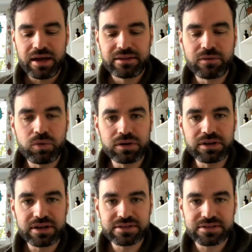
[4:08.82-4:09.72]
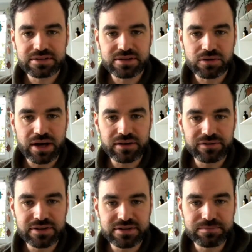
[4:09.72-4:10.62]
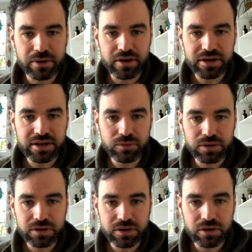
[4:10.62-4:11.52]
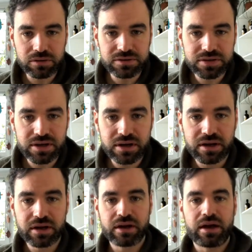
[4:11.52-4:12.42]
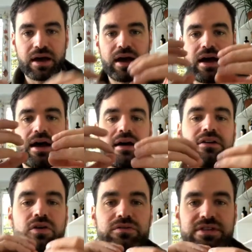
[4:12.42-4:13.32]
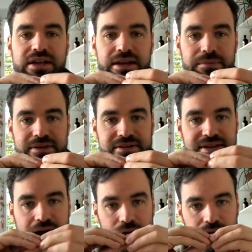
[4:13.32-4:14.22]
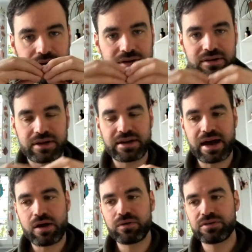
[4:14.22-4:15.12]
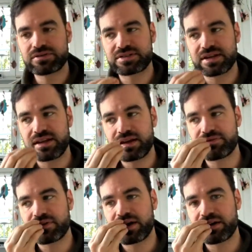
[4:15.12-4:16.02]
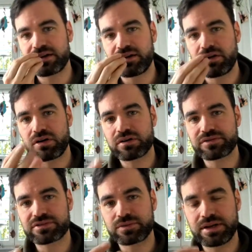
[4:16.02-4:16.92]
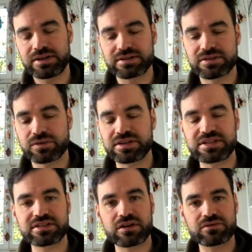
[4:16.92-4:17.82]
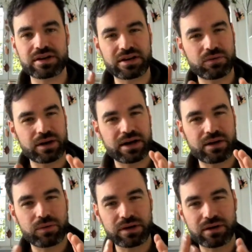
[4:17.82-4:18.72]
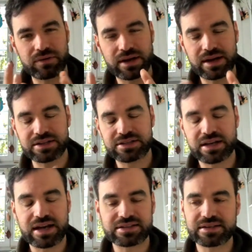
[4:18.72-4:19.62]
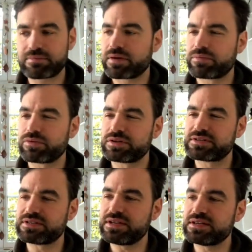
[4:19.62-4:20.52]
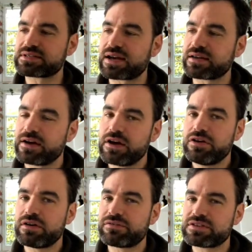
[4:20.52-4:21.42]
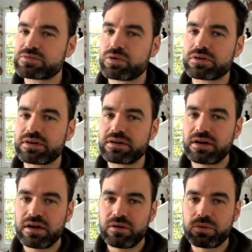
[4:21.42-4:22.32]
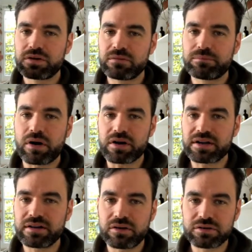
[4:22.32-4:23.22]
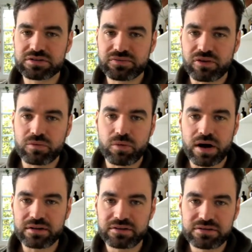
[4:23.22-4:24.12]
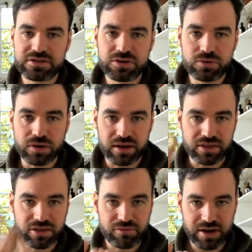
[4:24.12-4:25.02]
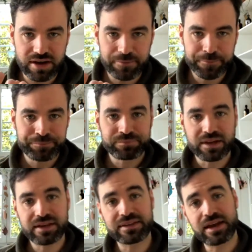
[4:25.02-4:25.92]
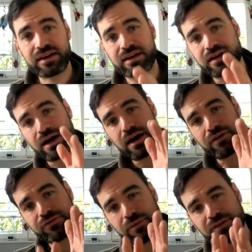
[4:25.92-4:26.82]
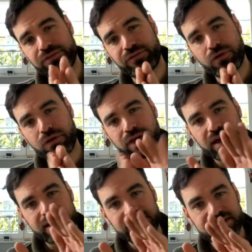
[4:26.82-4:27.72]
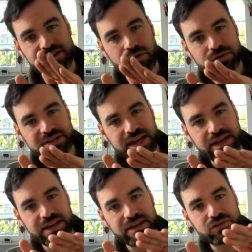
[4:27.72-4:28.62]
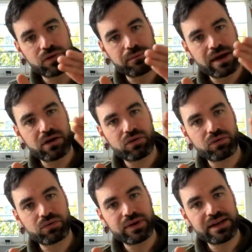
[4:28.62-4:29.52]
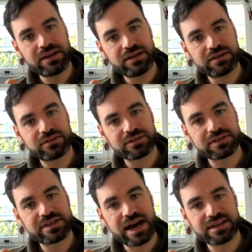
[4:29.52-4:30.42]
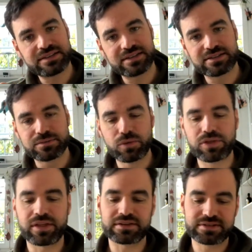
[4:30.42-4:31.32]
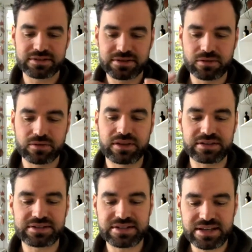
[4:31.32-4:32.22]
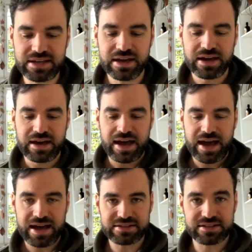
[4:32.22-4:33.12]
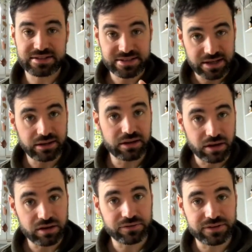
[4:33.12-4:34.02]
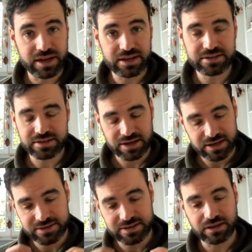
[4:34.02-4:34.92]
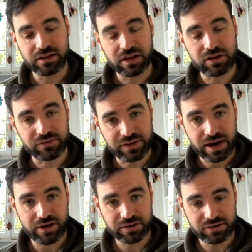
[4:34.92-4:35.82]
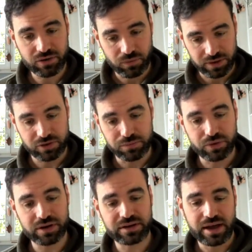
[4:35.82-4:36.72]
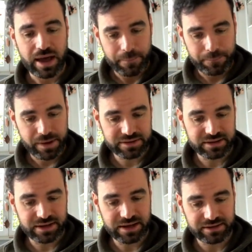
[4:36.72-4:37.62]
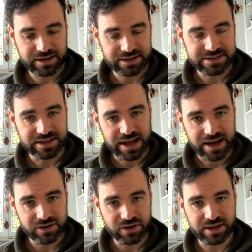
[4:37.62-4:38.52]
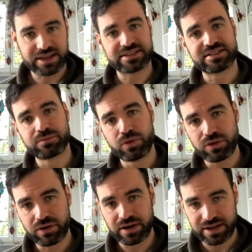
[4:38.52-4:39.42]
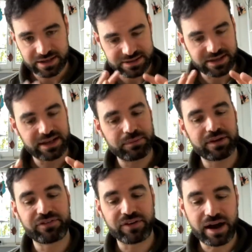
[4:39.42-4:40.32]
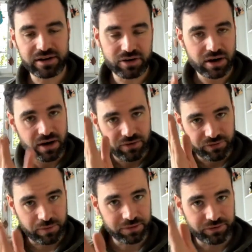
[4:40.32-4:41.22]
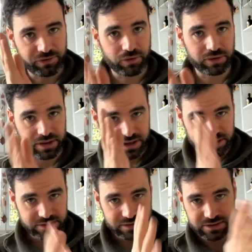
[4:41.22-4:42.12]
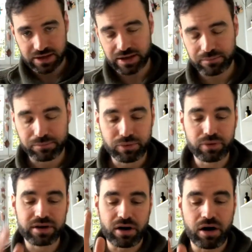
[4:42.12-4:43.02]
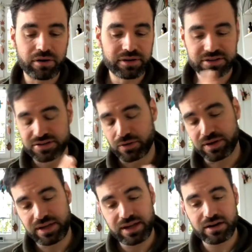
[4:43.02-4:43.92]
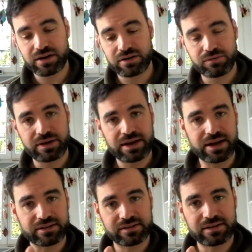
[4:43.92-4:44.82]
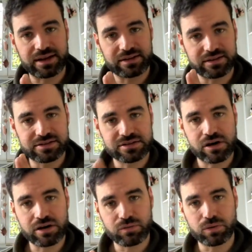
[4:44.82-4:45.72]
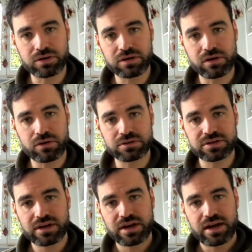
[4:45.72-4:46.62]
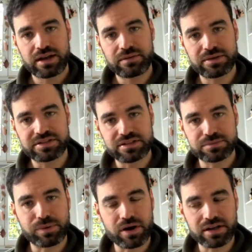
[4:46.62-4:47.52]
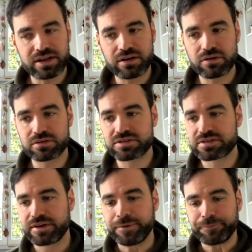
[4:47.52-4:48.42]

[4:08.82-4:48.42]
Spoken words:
The woodenness, so kind of this barky wooden note, goes a little bit down, and now you still have a lot of sweetness. So this is already what I realized the last time I brewed this tea. Is like you have this wooden barky notes for 1, 2, and 3, and then from the 4th it goes into a mellow, really nice smoothness. So this tea has still a lot of taste, has still a lot of character when you brew it. But it gets lighter, it gets smoother, it gets a little bit finer from the 4th brewing on. So here you really got like this dark wooden note, a little bit this barky notes.